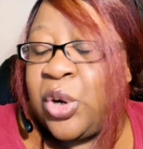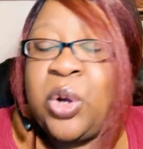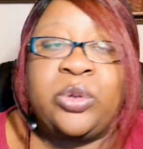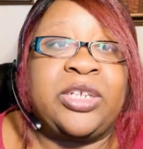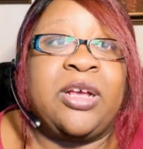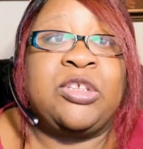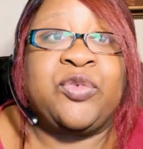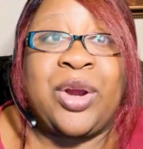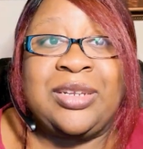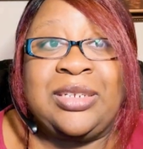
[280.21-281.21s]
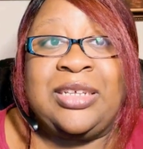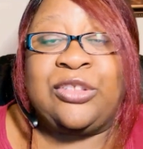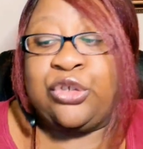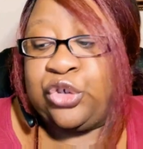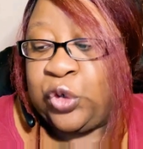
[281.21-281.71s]
coattails for at
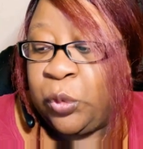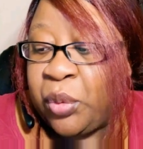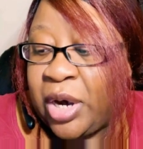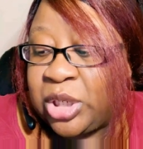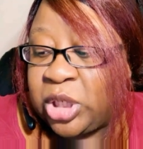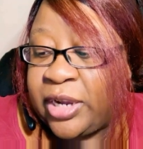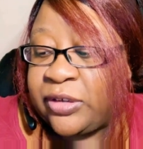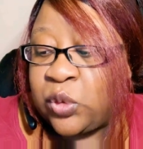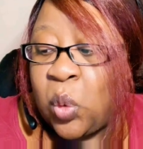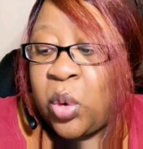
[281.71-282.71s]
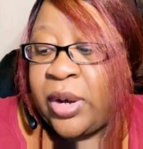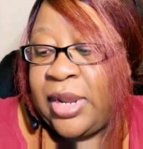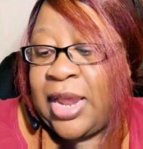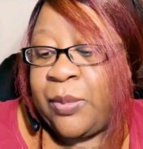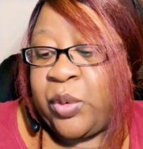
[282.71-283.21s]
least two projects or
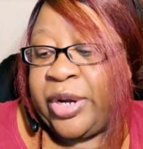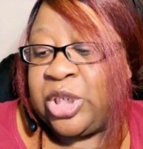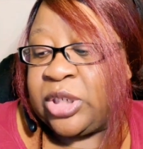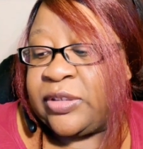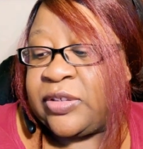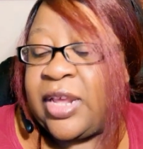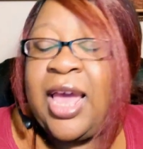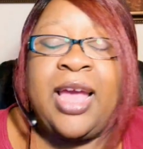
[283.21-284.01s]
collaborations.